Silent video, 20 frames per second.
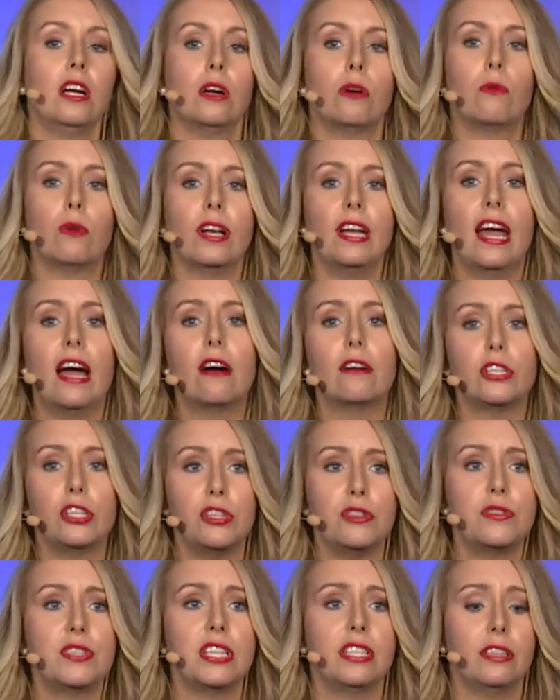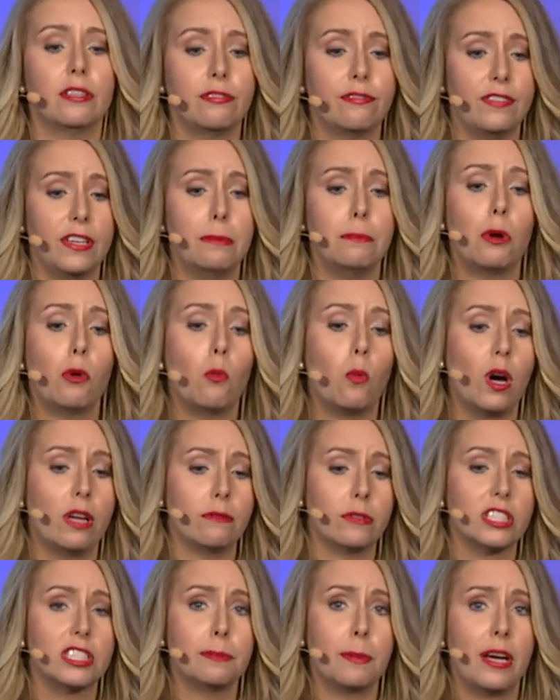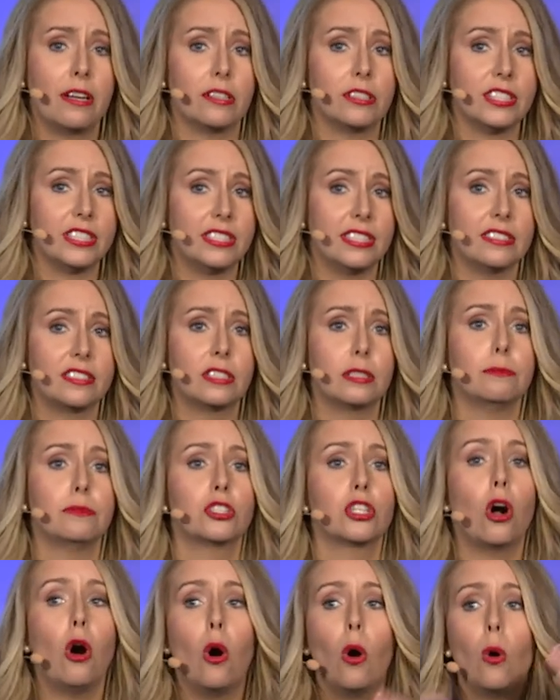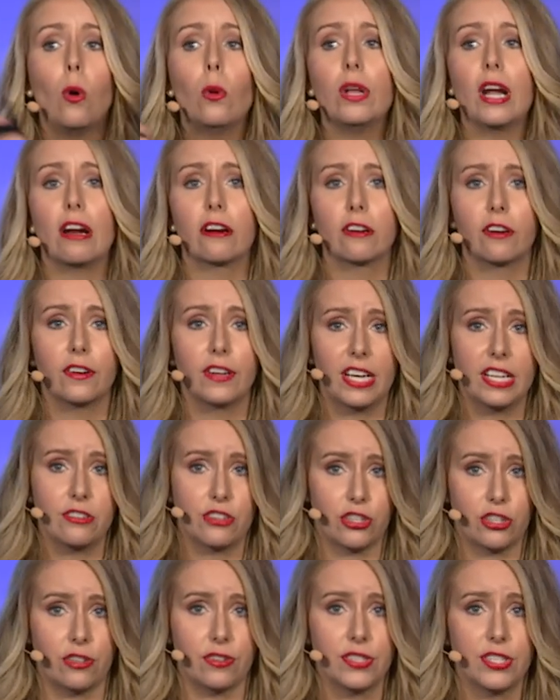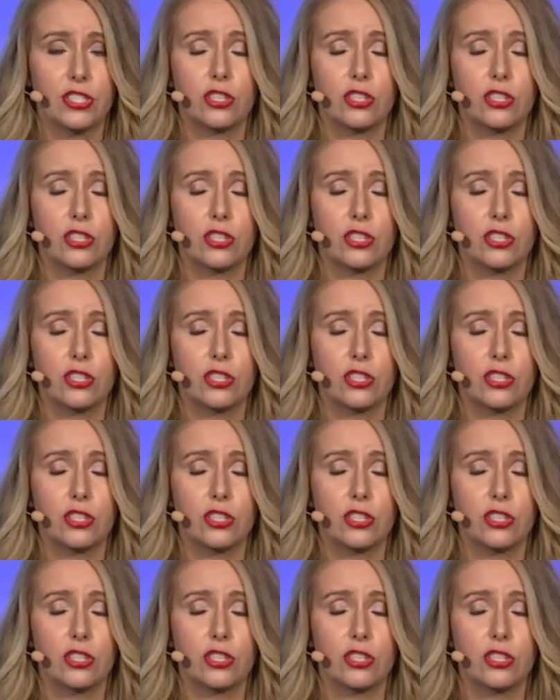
We're now using the FEMA One Responder system to hold our credentials.